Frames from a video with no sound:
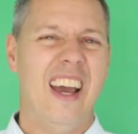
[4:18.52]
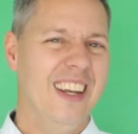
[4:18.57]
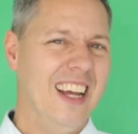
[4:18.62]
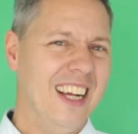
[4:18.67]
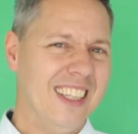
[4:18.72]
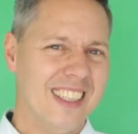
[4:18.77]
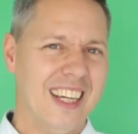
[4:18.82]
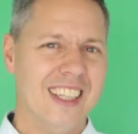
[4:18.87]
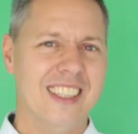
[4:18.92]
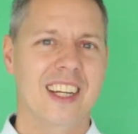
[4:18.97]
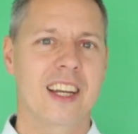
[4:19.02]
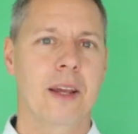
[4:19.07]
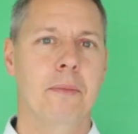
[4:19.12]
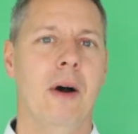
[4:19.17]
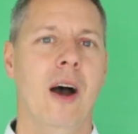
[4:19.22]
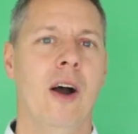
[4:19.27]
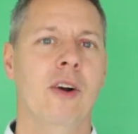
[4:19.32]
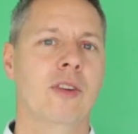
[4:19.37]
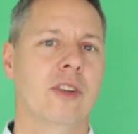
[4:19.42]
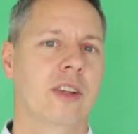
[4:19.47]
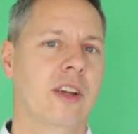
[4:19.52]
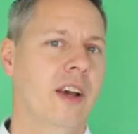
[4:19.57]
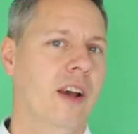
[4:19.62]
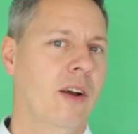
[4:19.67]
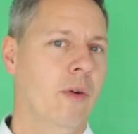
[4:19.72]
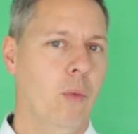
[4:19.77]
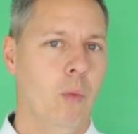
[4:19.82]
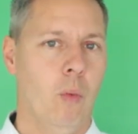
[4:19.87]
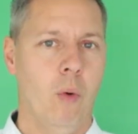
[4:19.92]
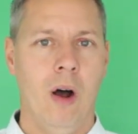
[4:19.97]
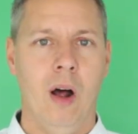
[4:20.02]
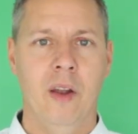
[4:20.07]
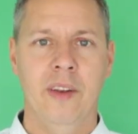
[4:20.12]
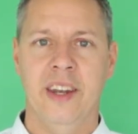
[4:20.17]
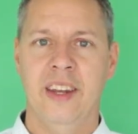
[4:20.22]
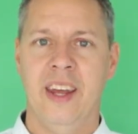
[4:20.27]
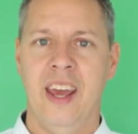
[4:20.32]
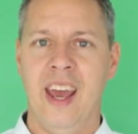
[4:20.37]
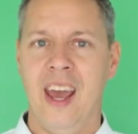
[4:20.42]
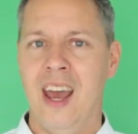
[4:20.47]
And that's actually about
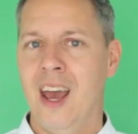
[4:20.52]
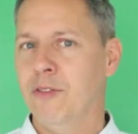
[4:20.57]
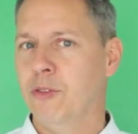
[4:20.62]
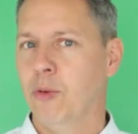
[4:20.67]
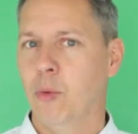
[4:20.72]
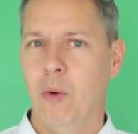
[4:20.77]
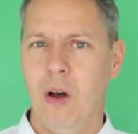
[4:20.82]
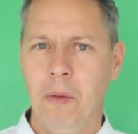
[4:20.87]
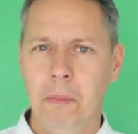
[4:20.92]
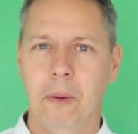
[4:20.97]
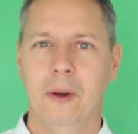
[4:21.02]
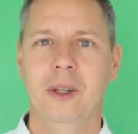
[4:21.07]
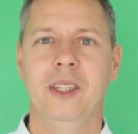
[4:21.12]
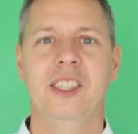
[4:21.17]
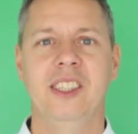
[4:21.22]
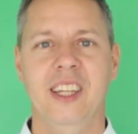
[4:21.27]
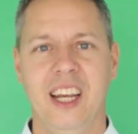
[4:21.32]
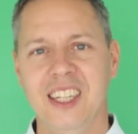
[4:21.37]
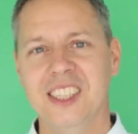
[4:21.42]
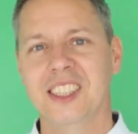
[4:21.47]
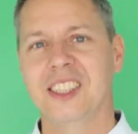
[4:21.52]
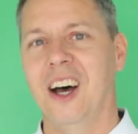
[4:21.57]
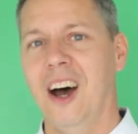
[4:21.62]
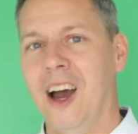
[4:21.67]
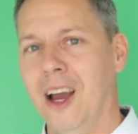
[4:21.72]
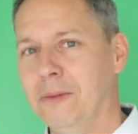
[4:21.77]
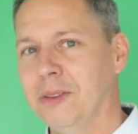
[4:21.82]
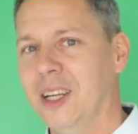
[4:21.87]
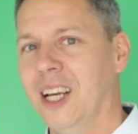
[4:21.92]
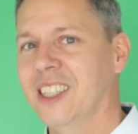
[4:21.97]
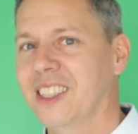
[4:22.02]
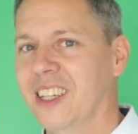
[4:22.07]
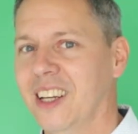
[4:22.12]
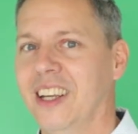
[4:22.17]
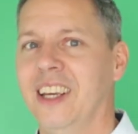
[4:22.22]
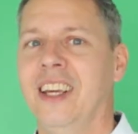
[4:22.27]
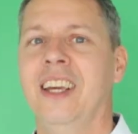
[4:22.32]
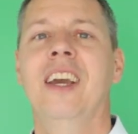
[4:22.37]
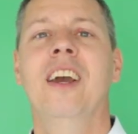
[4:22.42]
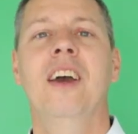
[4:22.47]
1.6 times
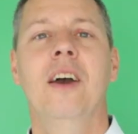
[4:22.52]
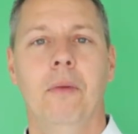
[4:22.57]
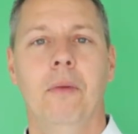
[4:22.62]
actually